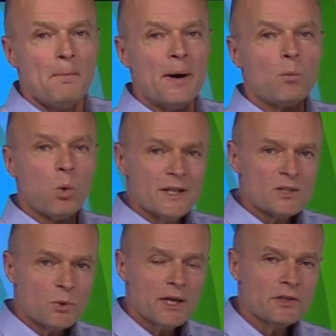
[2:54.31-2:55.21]
But
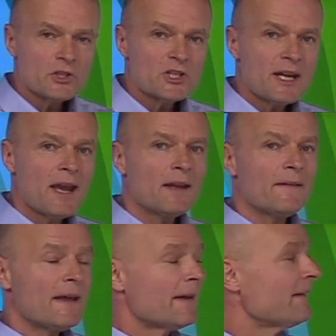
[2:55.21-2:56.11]
once we
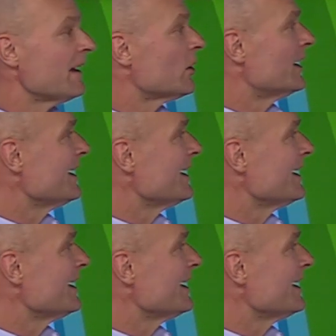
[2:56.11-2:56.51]
understand that they are